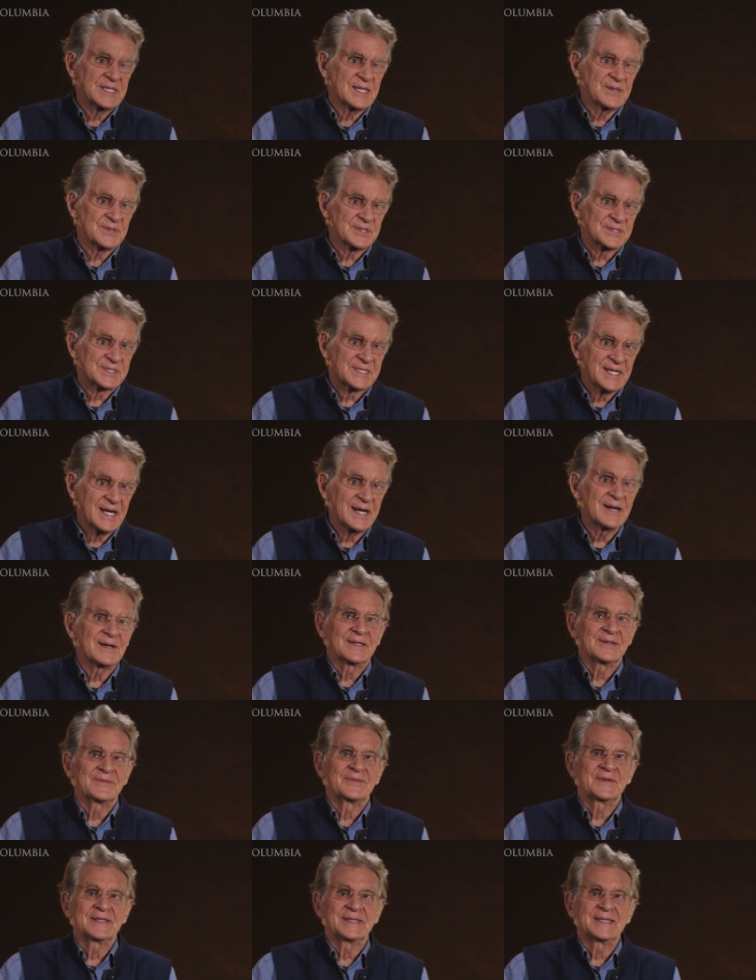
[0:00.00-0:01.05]
they were scared
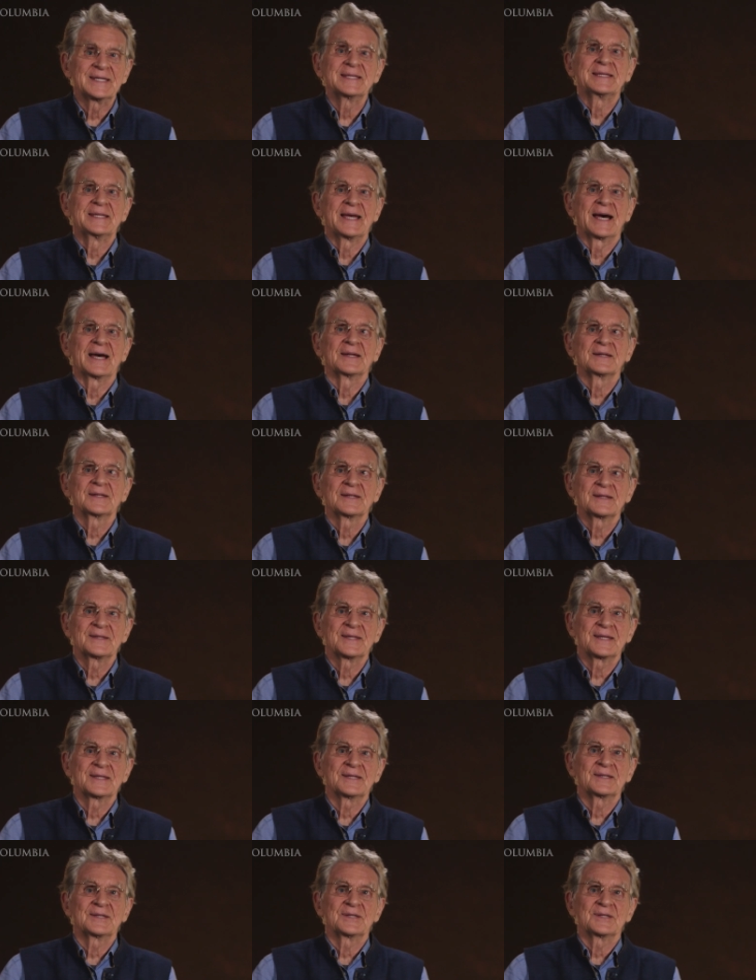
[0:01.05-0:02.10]
if he did that,
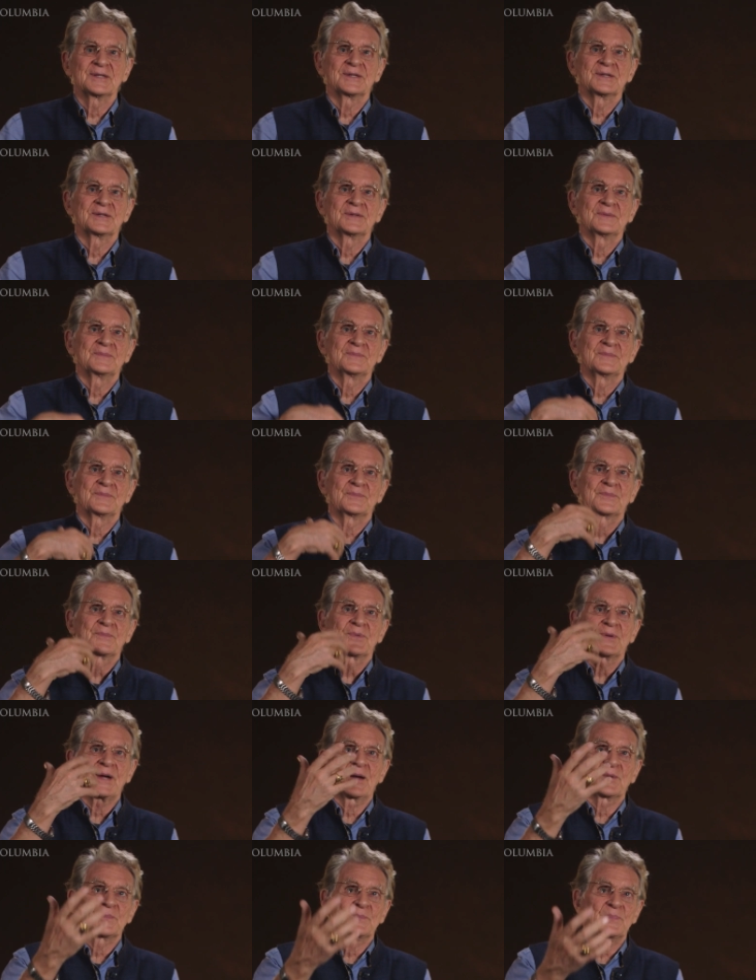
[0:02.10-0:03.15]
then the
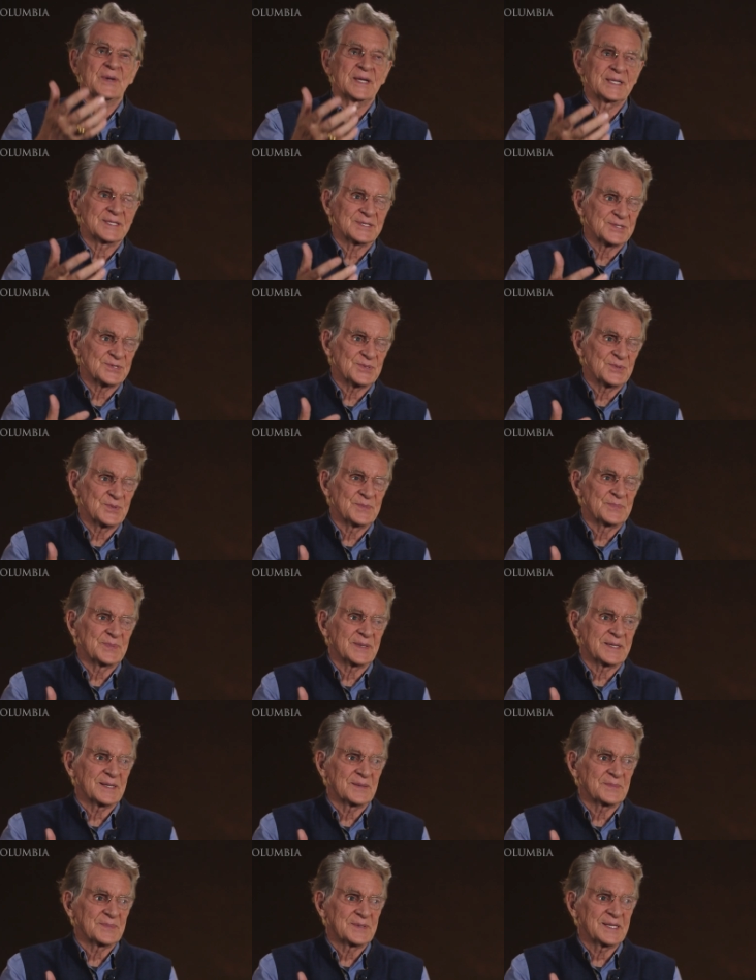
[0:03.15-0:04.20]
crown prince who would
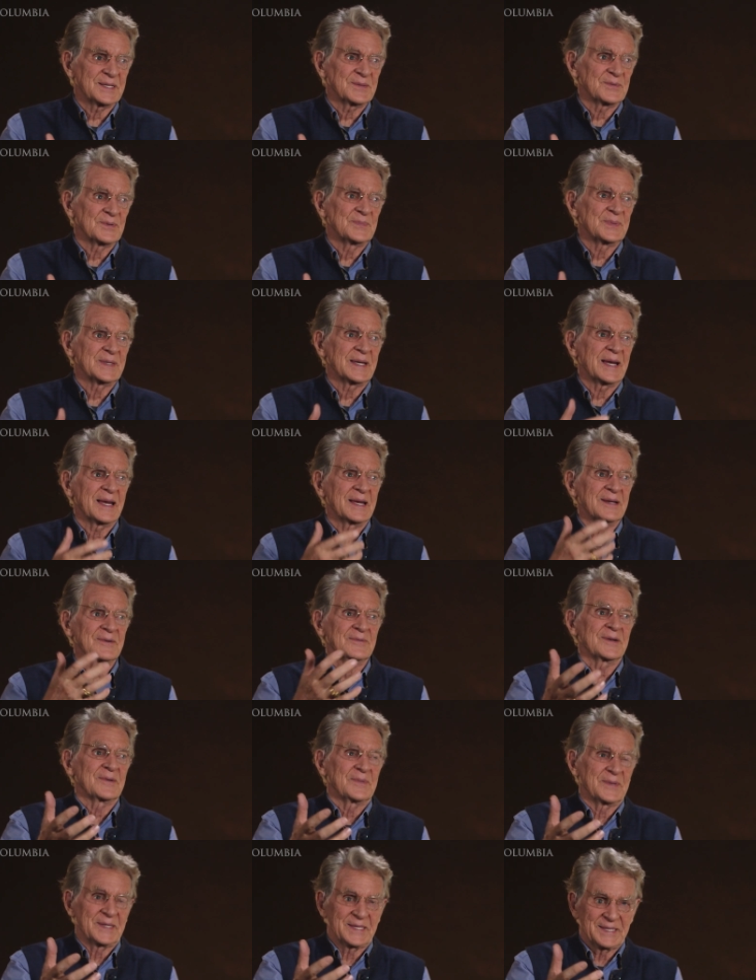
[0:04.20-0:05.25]
become king would be
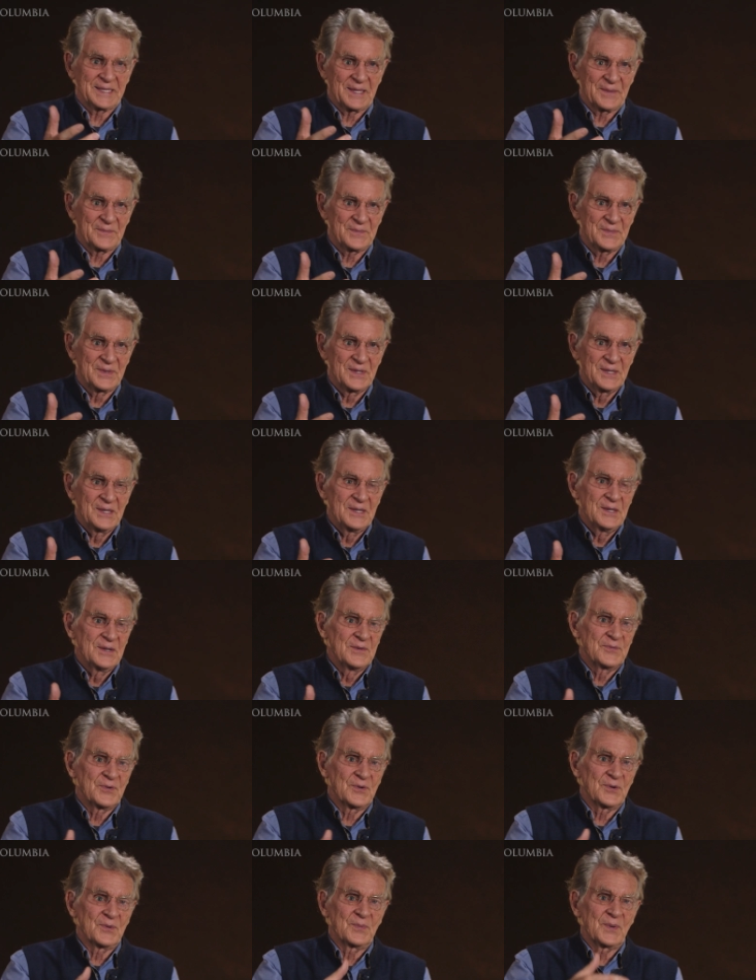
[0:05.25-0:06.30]
angry with them
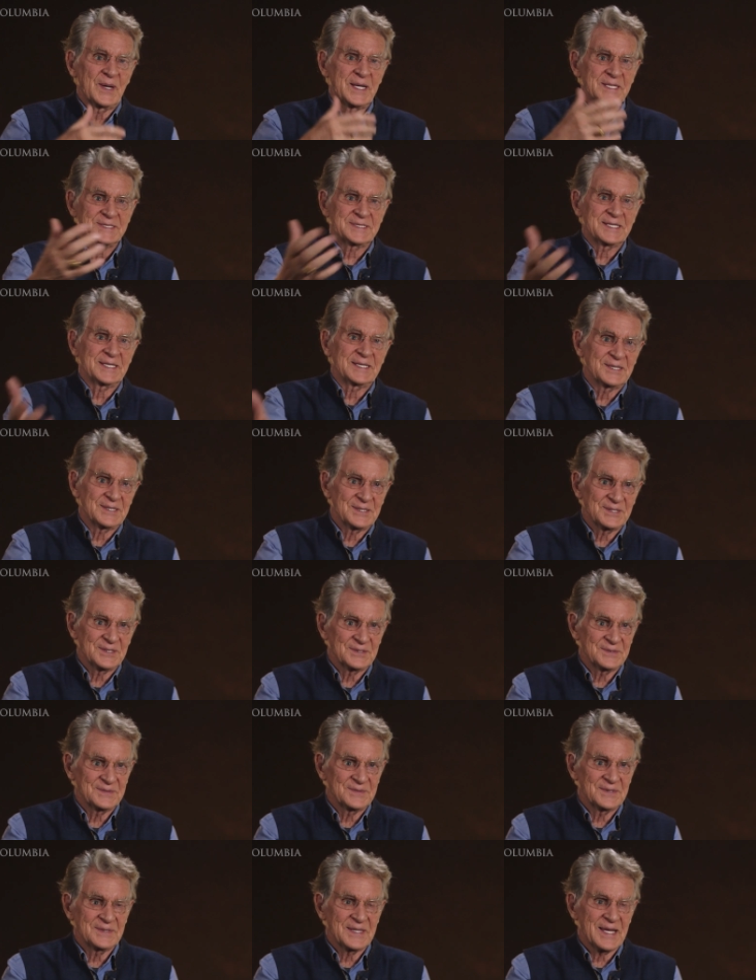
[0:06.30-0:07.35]
for wasting
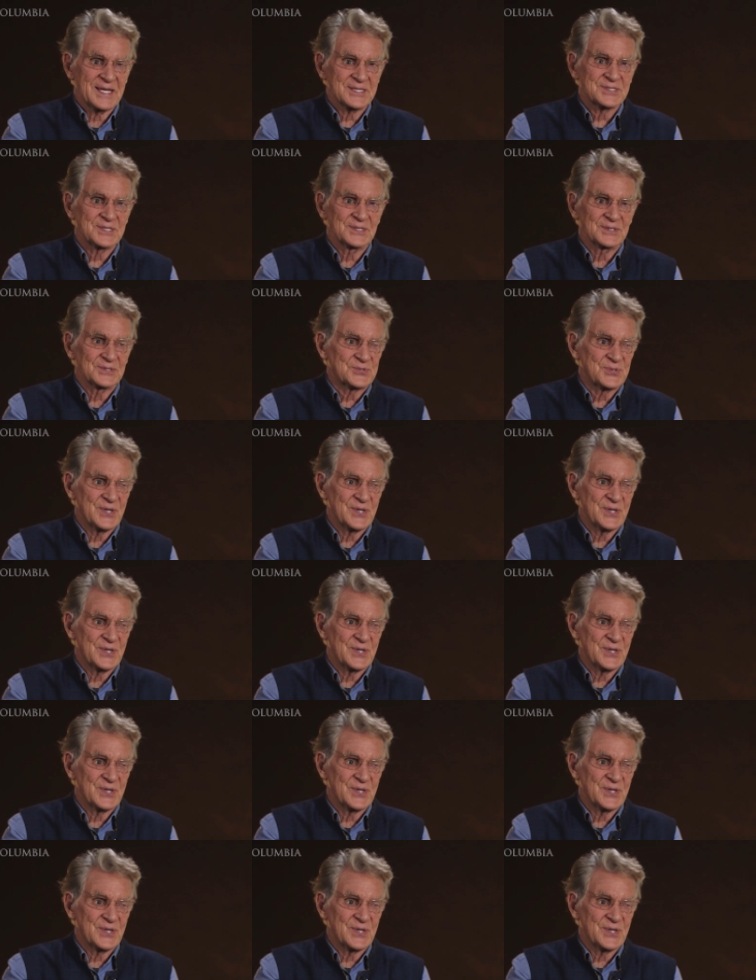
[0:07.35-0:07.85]
the national